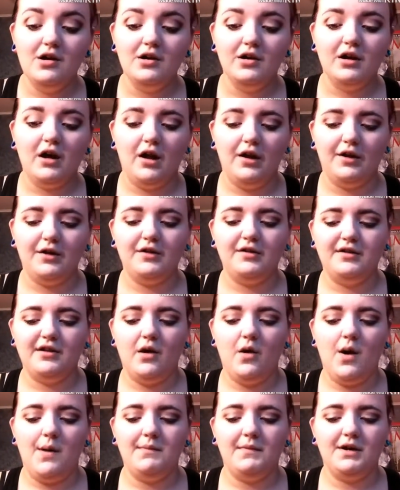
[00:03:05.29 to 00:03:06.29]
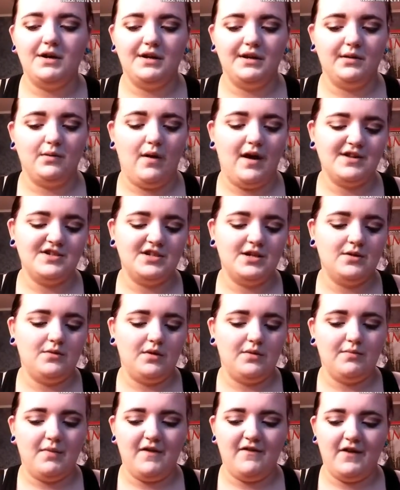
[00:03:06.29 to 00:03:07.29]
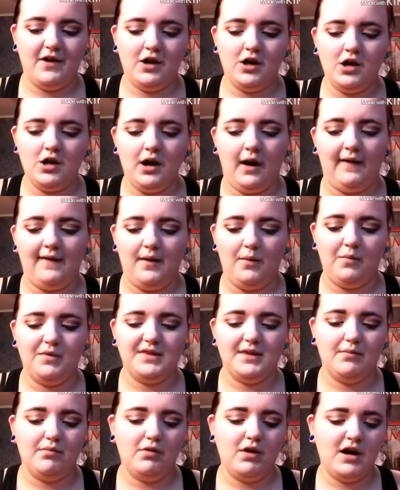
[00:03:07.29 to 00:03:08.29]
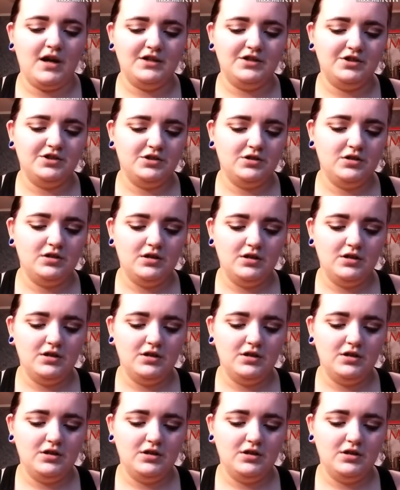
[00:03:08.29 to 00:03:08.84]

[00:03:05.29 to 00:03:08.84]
color. So I'm gonna swatch it with my finger and then with the brush.